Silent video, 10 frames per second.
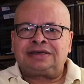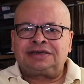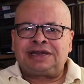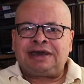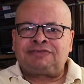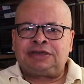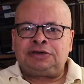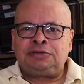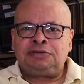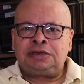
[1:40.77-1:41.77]
Good
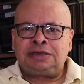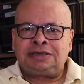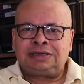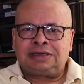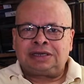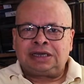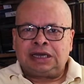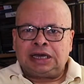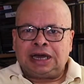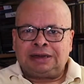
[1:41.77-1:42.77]
afternoon.
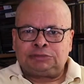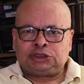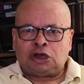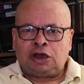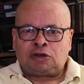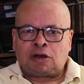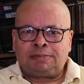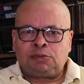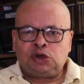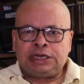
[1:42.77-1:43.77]
I'm John
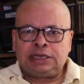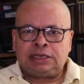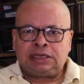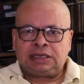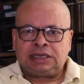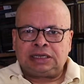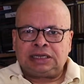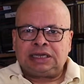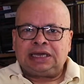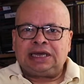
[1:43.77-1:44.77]
Armwood,
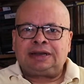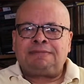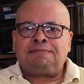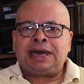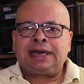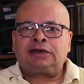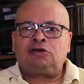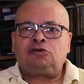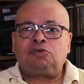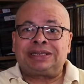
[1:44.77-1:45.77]
and I'm back
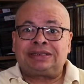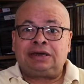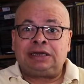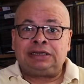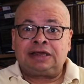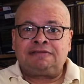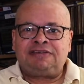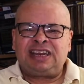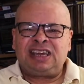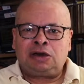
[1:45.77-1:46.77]
with another
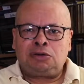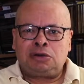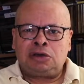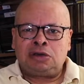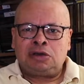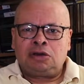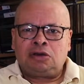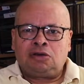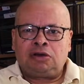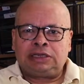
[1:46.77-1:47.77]
video
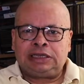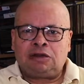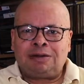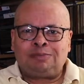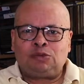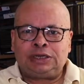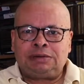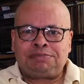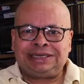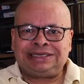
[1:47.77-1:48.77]
on the Armwood
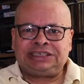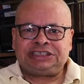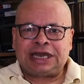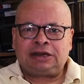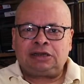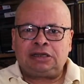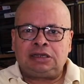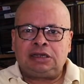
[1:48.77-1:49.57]
Opinion channel.